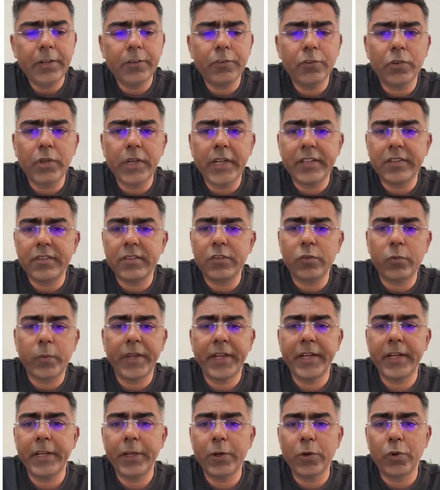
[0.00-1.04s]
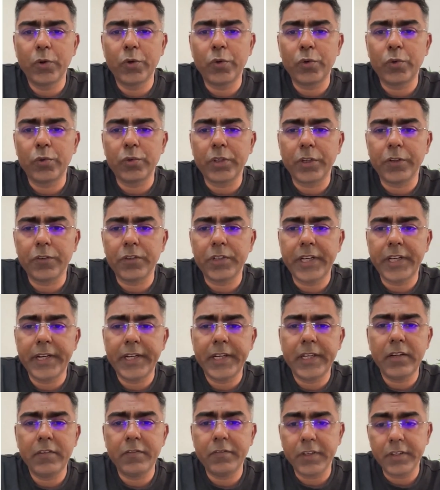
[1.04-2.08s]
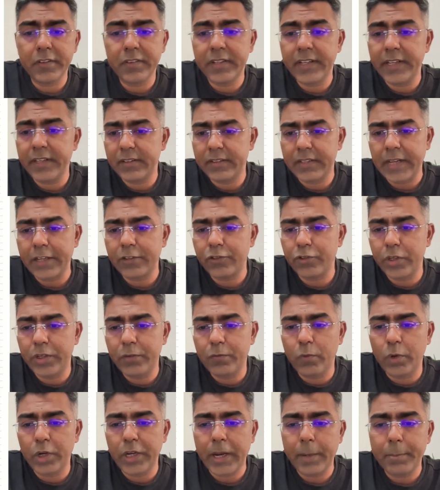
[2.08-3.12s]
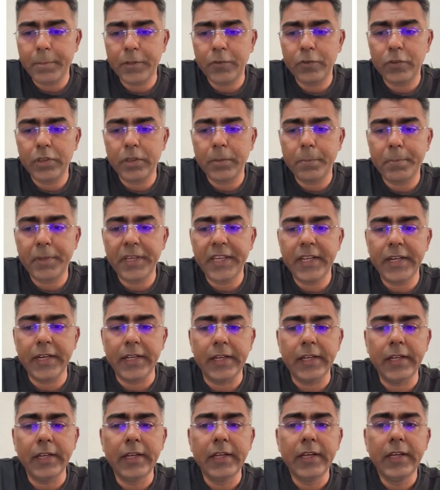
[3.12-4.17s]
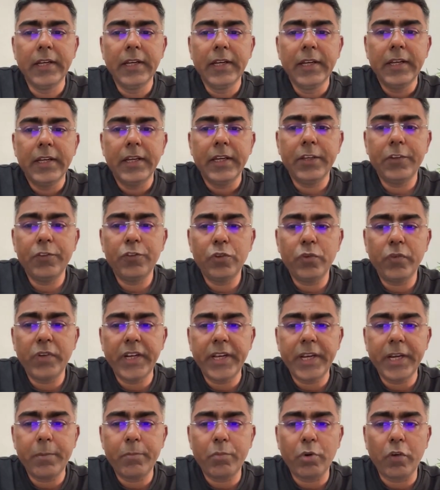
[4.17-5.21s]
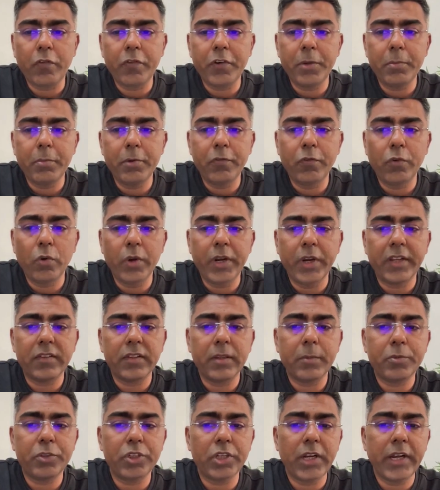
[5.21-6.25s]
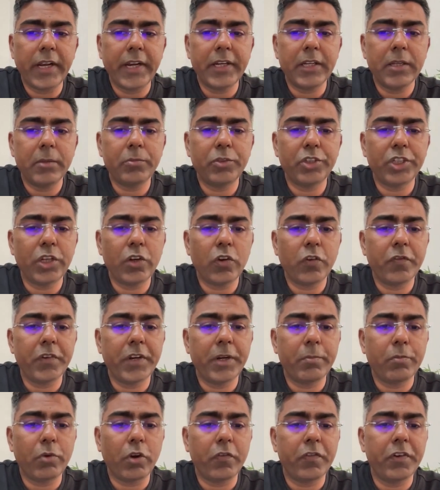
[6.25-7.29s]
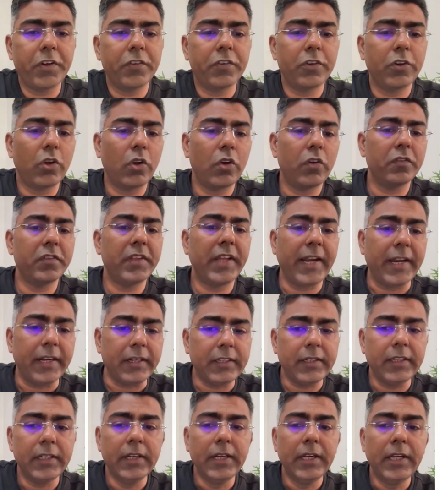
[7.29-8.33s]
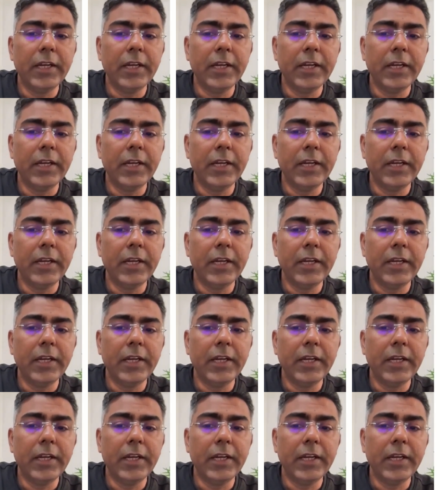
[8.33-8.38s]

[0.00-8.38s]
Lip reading: So let's quickly go to 2018. First, what happens on the P&L is you will get profit before exceptional item, share of net profits and all of that.